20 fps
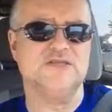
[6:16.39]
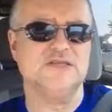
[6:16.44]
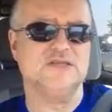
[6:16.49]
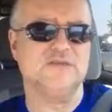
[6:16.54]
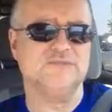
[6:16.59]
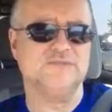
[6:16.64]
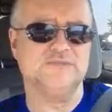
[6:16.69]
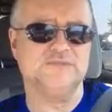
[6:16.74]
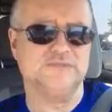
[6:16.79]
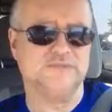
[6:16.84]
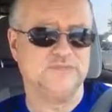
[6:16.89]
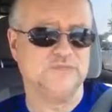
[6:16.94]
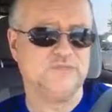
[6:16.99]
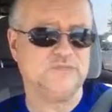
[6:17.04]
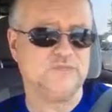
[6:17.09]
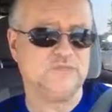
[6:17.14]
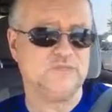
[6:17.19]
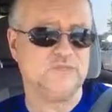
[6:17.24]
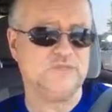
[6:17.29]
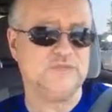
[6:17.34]
and
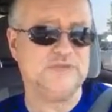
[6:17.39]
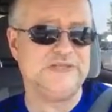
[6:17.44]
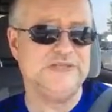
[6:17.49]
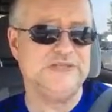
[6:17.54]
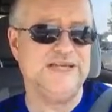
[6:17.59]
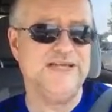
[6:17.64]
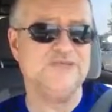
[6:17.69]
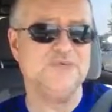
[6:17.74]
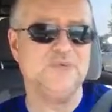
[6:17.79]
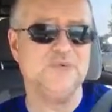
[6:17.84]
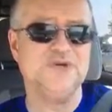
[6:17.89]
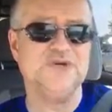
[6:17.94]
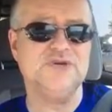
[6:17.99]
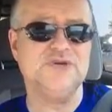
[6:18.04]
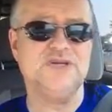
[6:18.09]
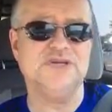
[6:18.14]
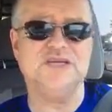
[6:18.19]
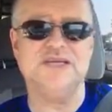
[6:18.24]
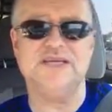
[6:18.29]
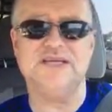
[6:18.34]
that's where
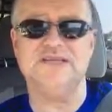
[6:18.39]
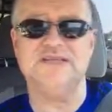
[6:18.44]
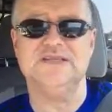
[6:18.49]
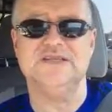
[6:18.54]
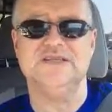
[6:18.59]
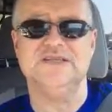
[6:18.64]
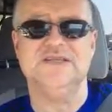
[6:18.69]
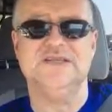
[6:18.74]
you're going to get